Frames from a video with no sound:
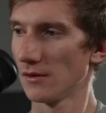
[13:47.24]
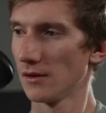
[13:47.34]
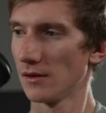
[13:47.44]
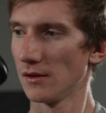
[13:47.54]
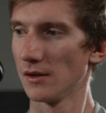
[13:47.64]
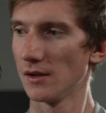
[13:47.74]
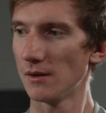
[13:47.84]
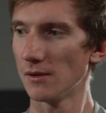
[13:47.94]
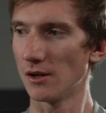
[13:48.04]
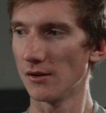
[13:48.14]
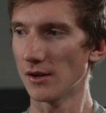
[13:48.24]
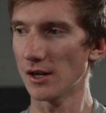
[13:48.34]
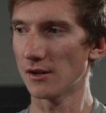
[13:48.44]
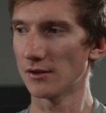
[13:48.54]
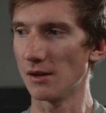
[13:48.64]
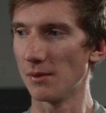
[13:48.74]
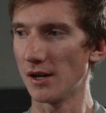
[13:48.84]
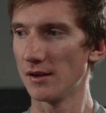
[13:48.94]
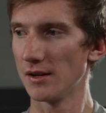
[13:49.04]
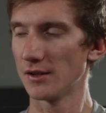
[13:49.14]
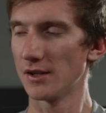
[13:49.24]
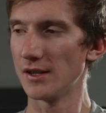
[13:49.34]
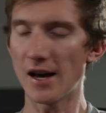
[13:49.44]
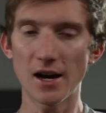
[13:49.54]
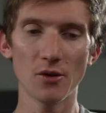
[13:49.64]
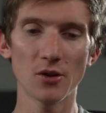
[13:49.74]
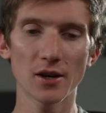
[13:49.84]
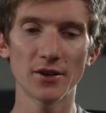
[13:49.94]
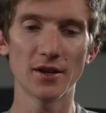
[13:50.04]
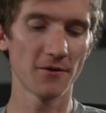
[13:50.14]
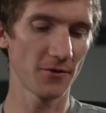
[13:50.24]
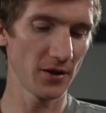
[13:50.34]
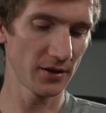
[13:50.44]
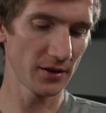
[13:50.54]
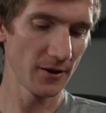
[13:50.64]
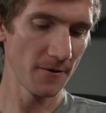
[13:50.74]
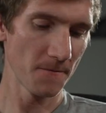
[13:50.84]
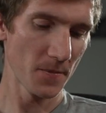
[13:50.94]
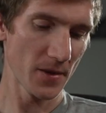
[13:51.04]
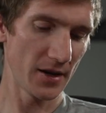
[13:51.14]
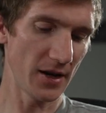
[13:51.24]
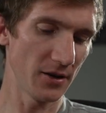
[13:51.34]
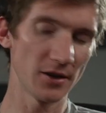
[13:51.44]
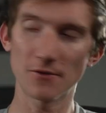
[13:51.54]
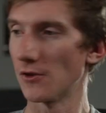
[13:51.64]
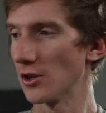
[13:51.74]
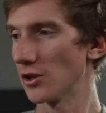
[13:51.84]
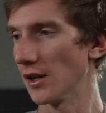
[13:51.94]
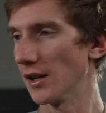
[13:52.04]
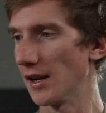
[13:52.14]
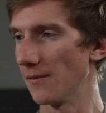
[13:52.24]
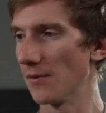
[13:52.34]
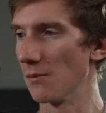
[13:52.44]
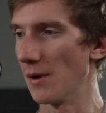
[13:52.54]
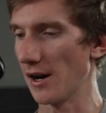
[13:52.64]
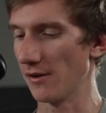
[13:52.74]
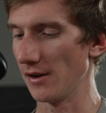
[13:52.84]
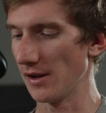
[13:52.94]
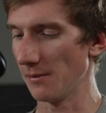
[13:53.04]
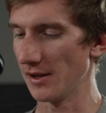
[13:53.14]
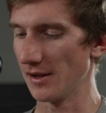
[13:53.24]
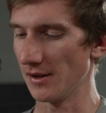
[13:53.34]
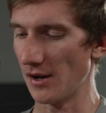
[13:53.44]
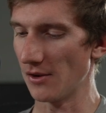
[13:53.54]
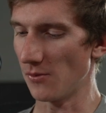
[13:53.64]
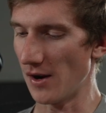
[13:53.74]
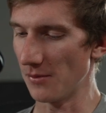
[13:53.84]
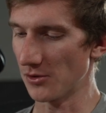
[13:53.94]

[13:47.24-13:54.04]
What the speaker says: There we go, the kicker's not bad. So now look at the difference and how differentiated I am from the background. I mean, I don't know why I'm